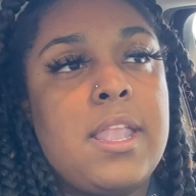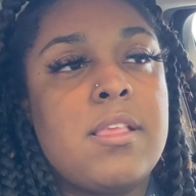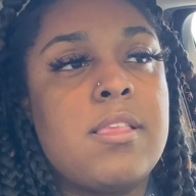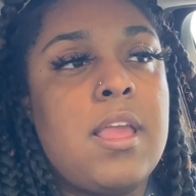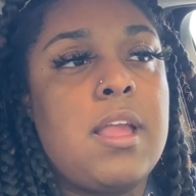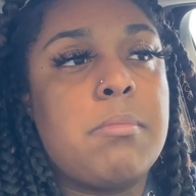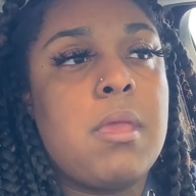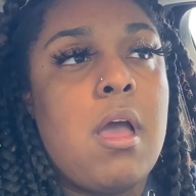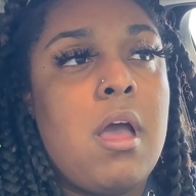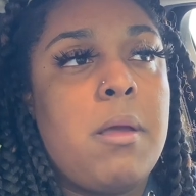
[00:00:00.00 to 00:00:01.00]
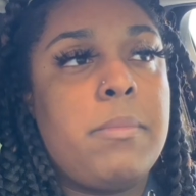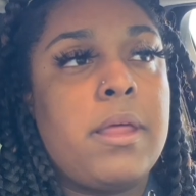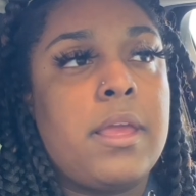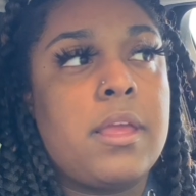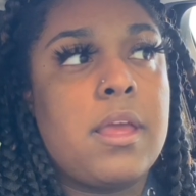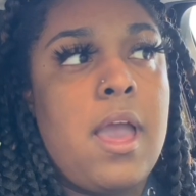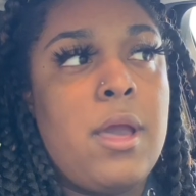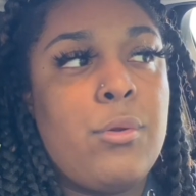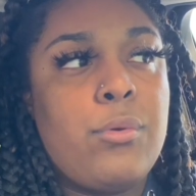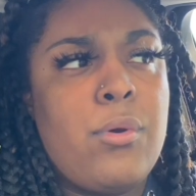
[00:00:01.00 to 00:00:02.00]
the same time, like, I
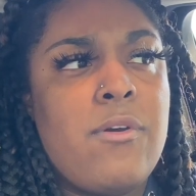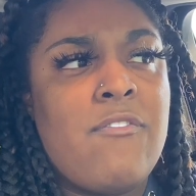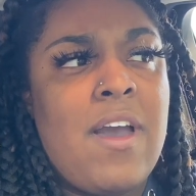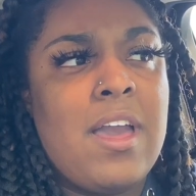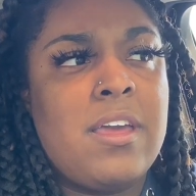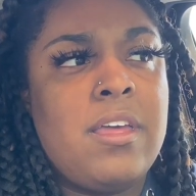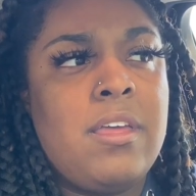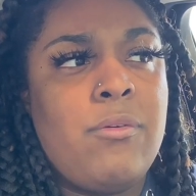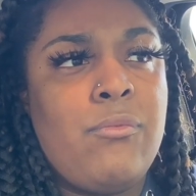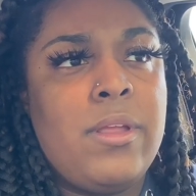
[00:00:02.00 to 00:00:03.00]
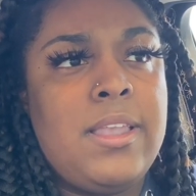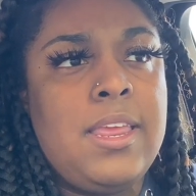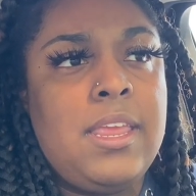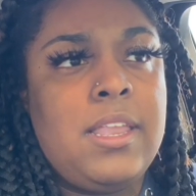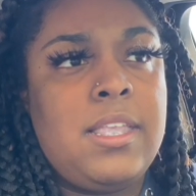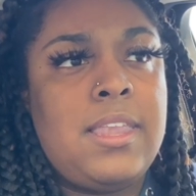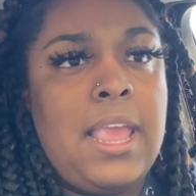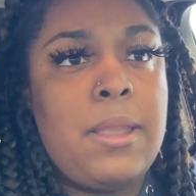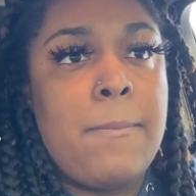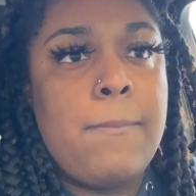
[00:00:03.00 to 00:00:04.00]
don't know if I could really
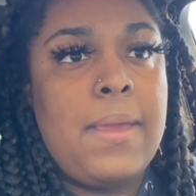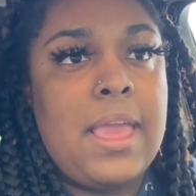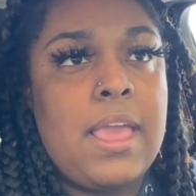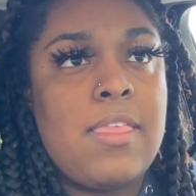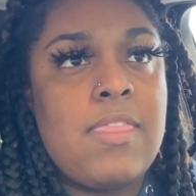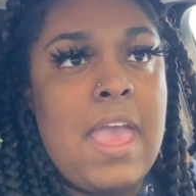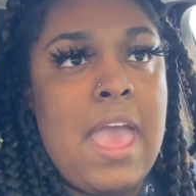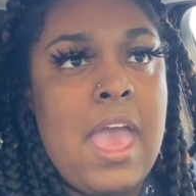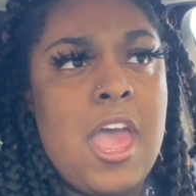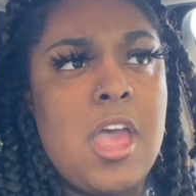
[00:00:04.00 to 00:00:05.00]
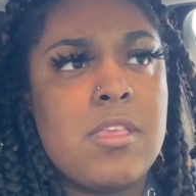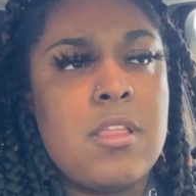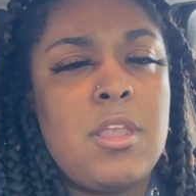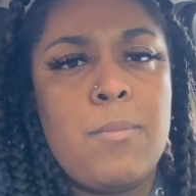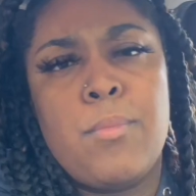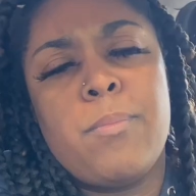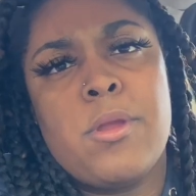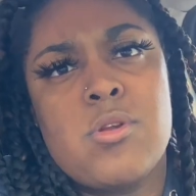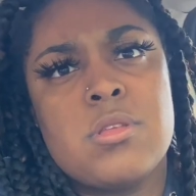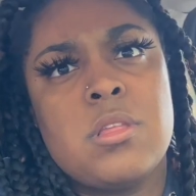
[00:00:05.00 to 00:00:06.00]
date a man that has nipple
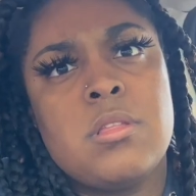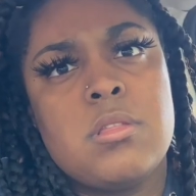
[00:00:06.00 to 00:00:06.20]
piercings.